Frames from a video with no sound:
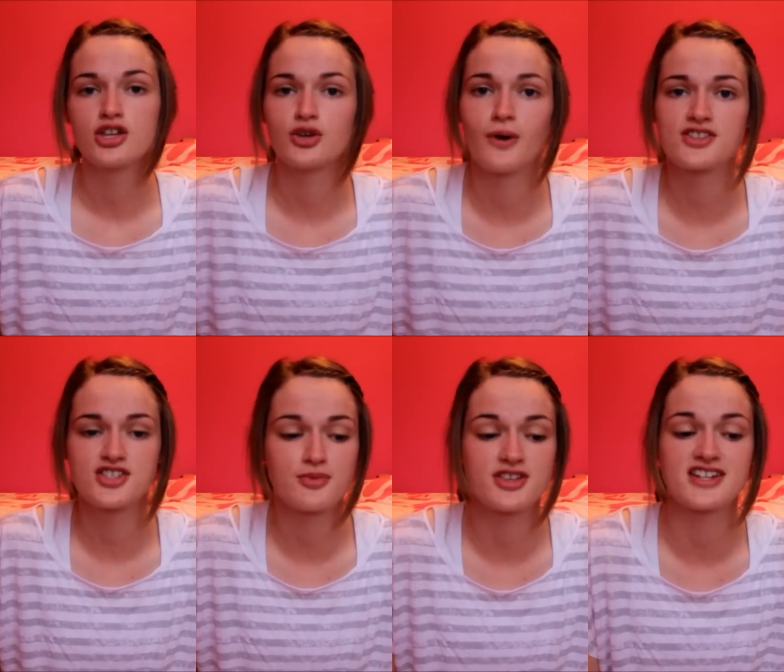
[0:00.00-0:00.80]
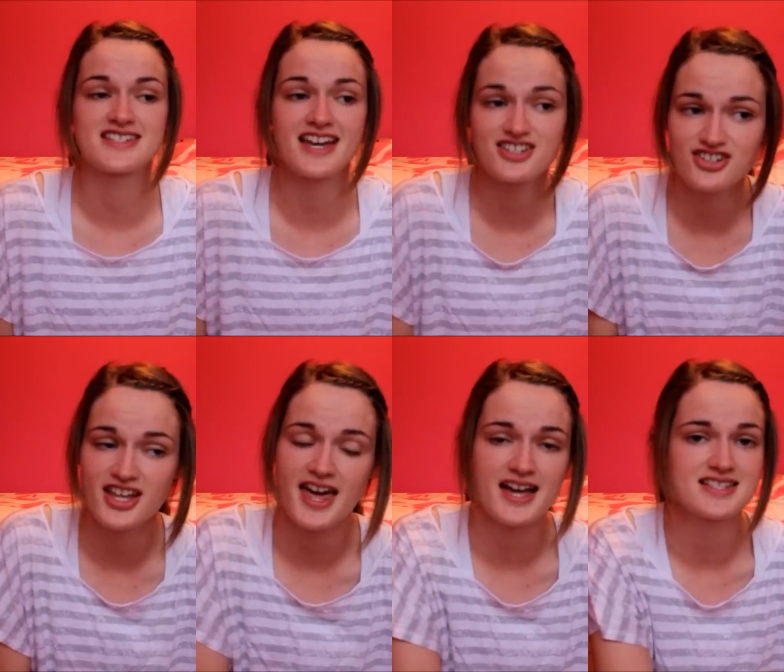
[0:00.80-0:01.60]
You want somewhere that is
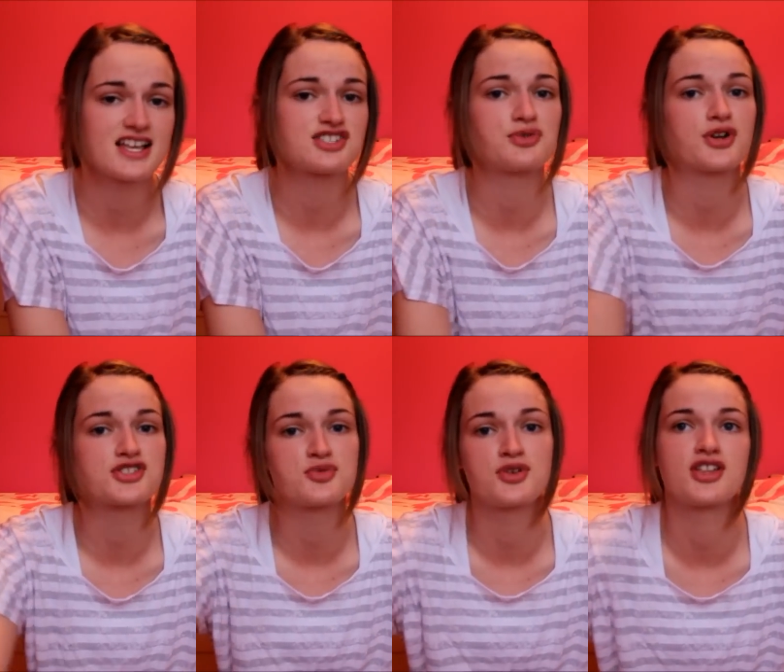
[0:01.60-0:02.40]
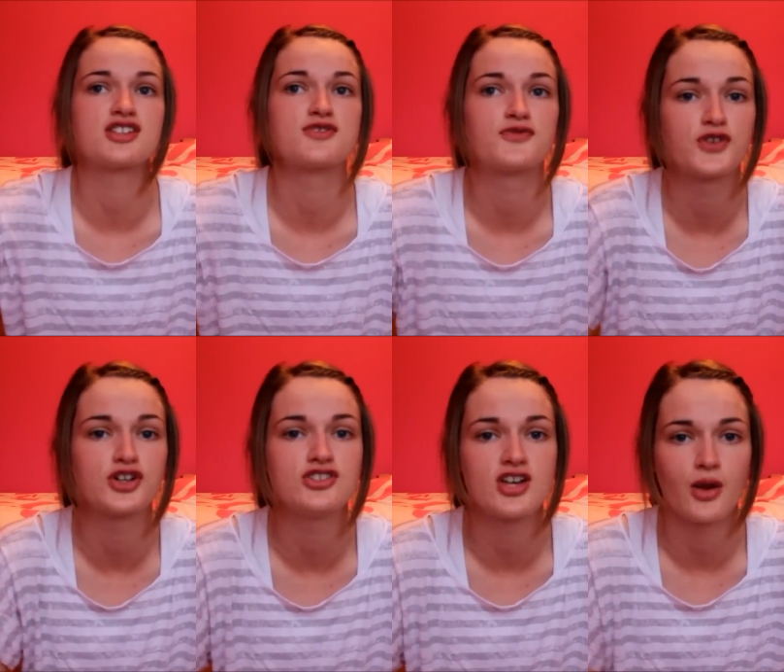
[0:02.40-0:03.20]
internet access, you want somewhere that is
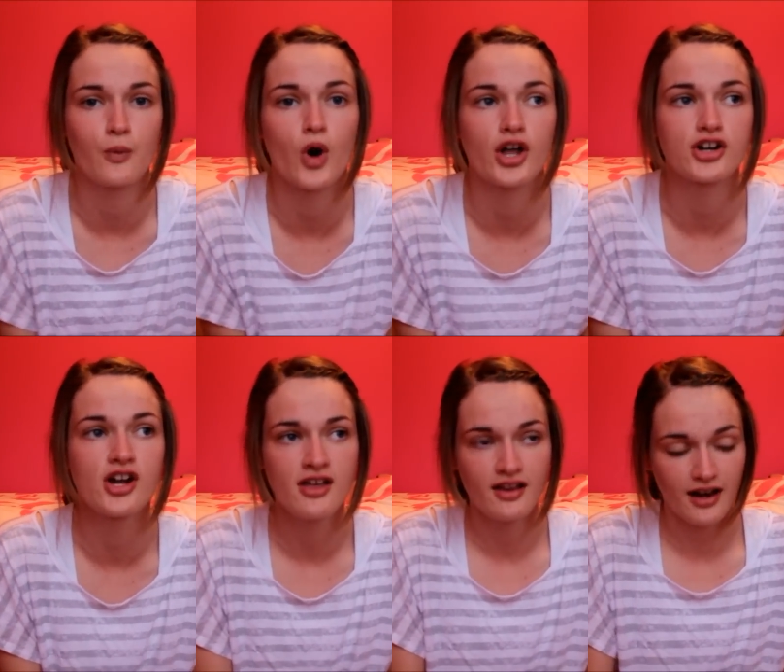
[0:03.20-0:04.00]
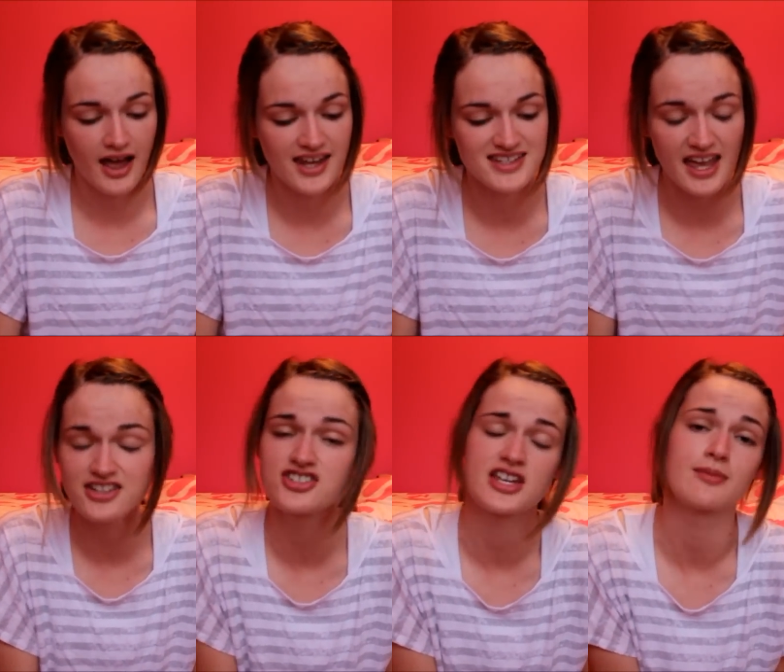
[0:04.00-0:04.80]
food and water and
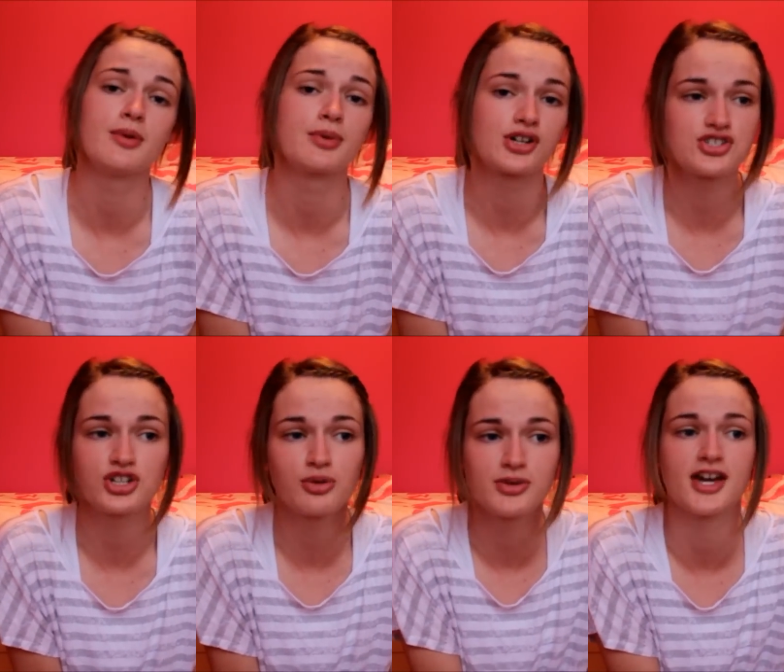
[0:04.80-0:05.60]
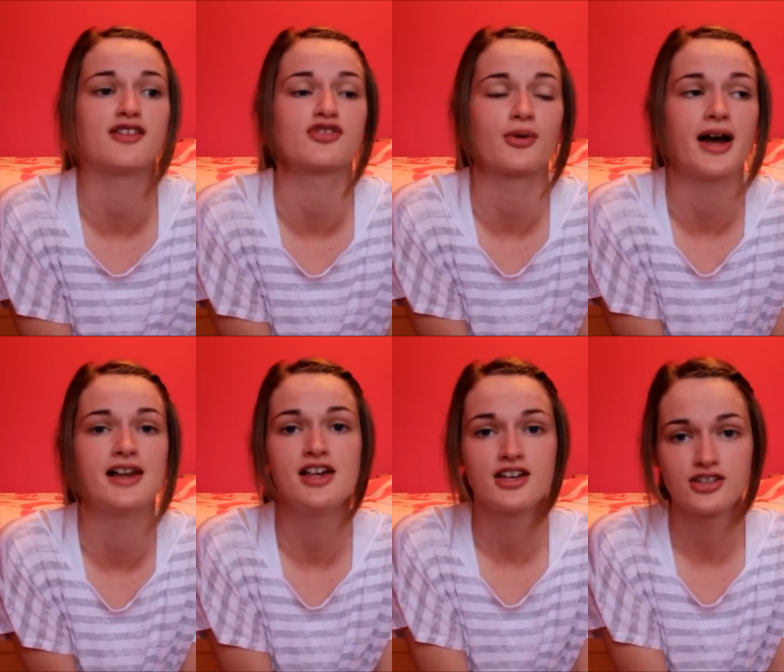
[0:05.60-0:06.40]
entertainment because you could be there for a
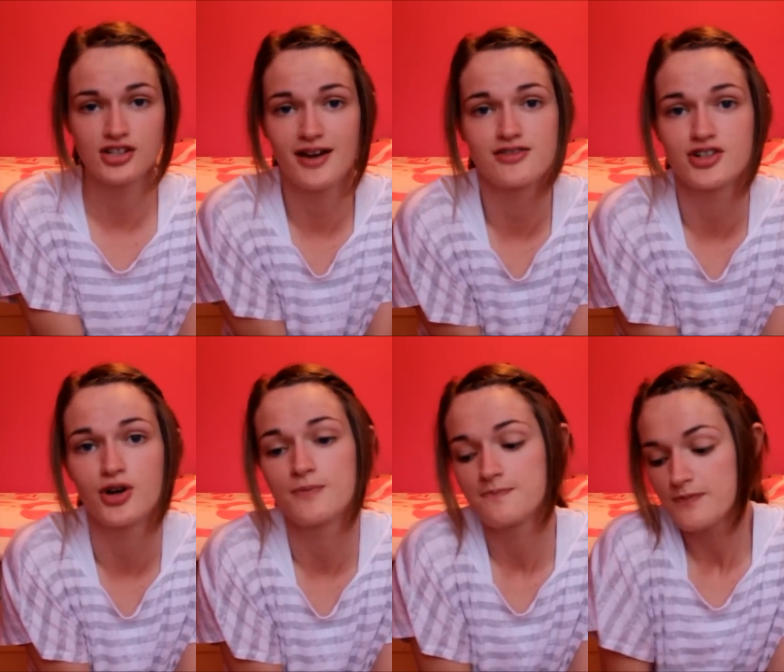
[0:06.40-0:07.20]
while, you never know.